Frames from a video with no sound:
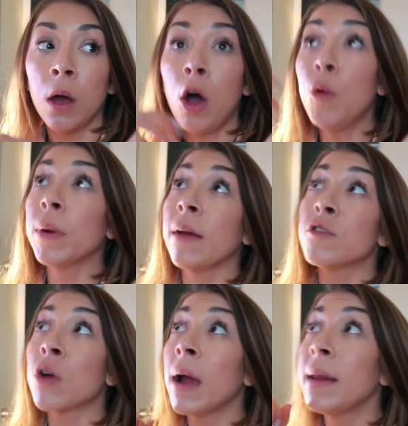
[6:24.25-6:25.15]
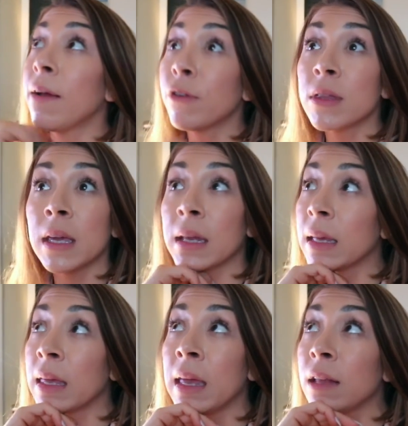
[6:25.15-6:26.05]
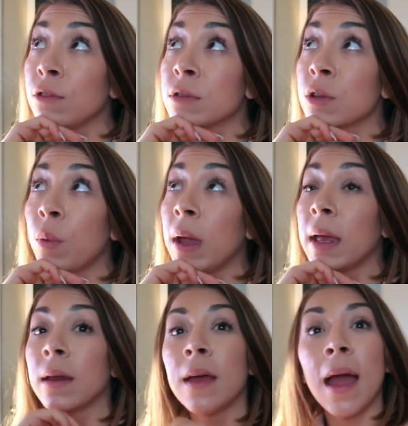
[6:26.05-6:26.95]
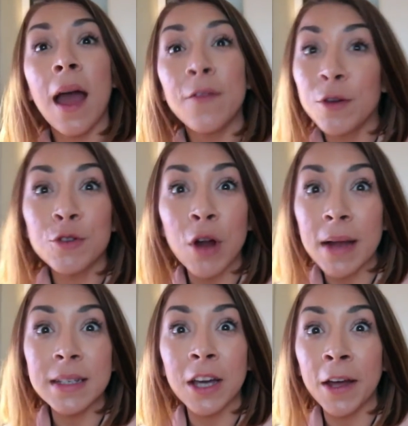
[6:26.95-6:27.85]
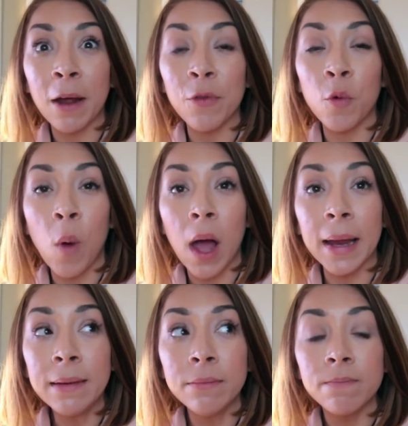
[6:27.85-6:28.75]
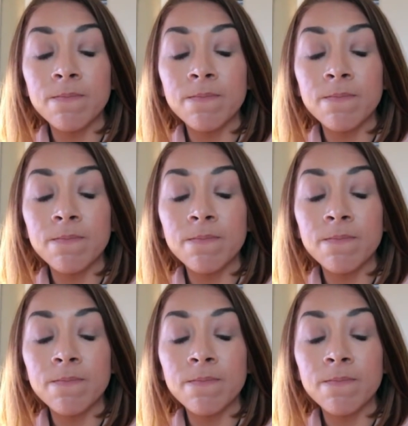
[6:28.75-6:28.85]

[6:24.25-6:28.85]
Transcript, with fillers: Oh, but I've tried everything and I can't lose the weight. Have you tried to cut out the wine?